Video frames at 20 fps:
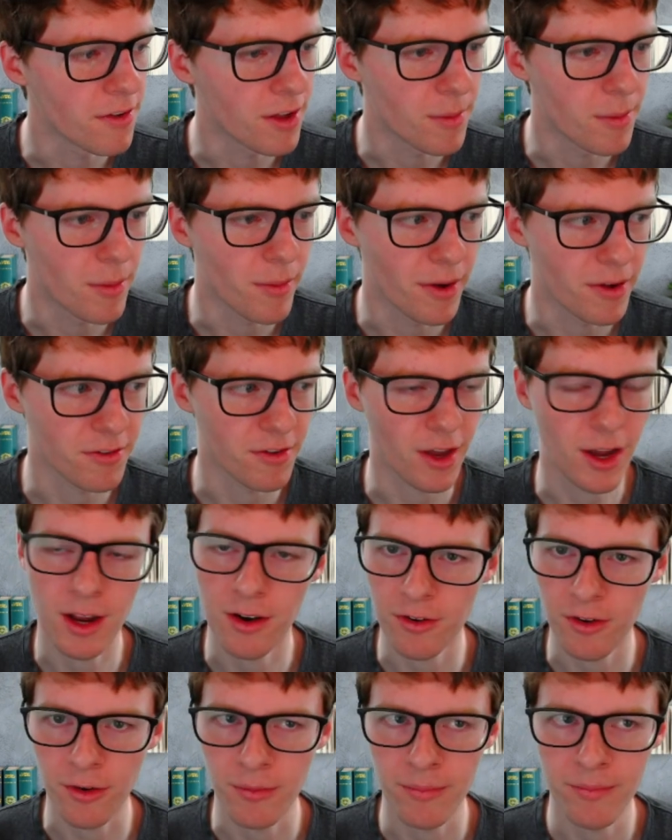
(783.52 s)
is going to be my
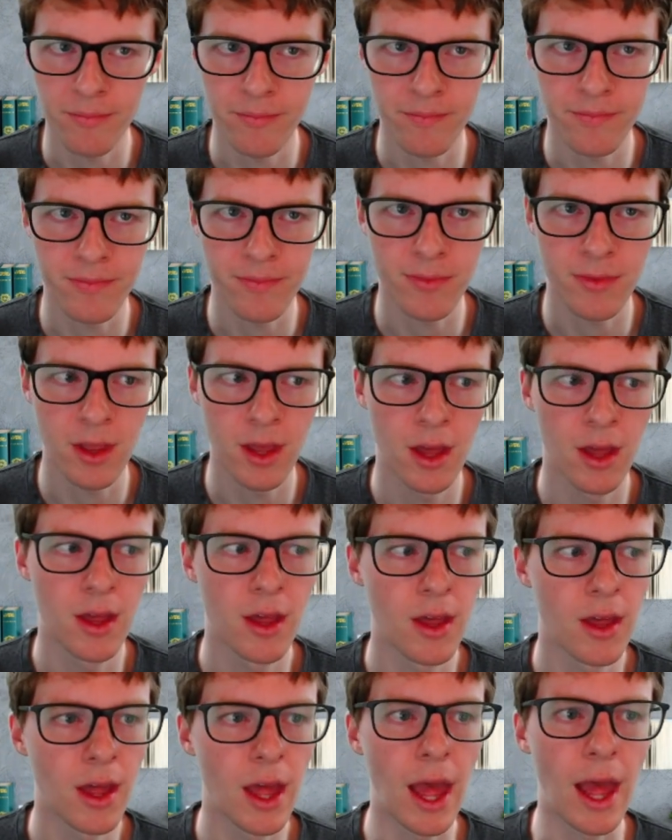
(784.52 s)
second term.
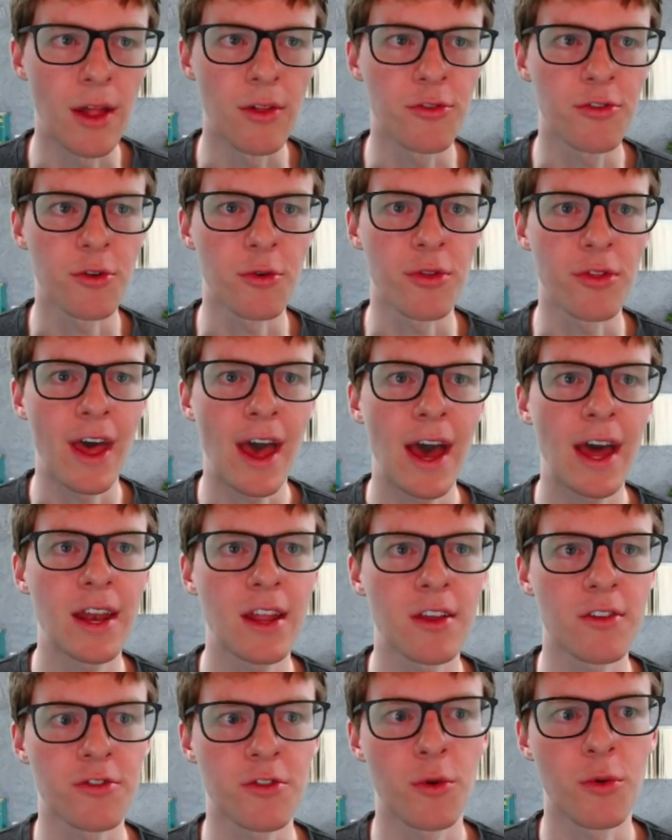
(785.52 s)
And so
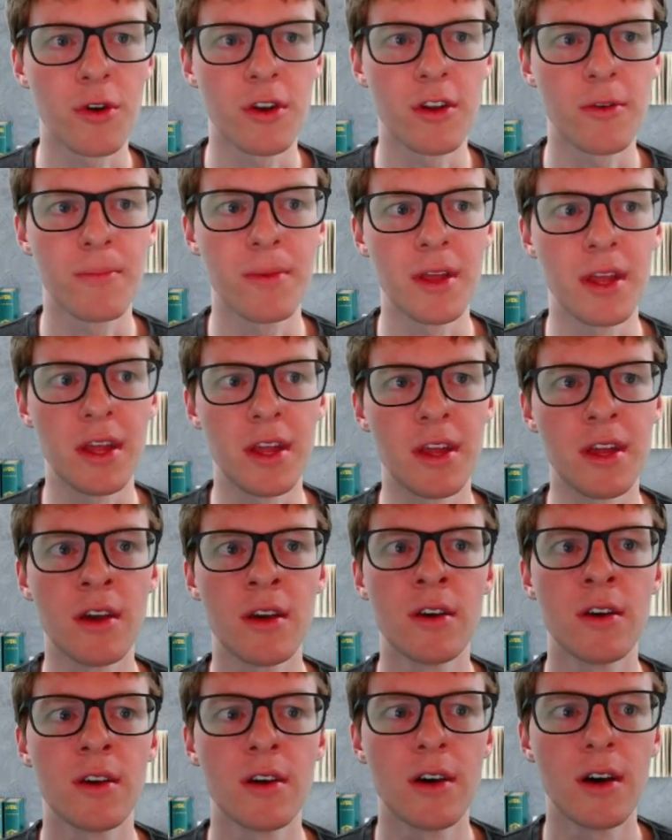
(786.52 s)
that is going to be